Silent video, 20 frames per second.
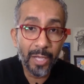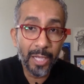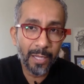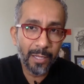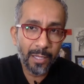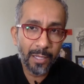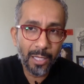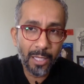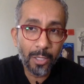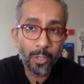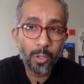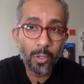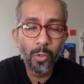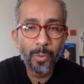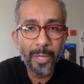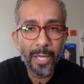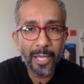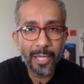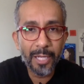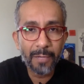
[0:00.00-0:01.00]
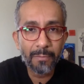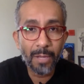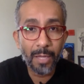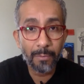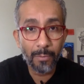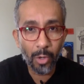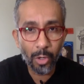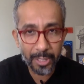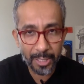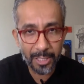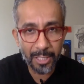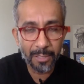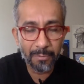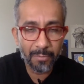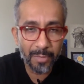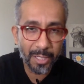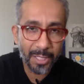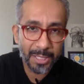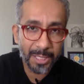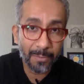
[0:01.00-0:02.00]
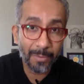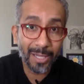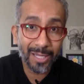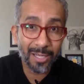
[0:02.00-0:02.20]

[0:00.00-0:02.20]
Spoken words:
include that in my marketing mix and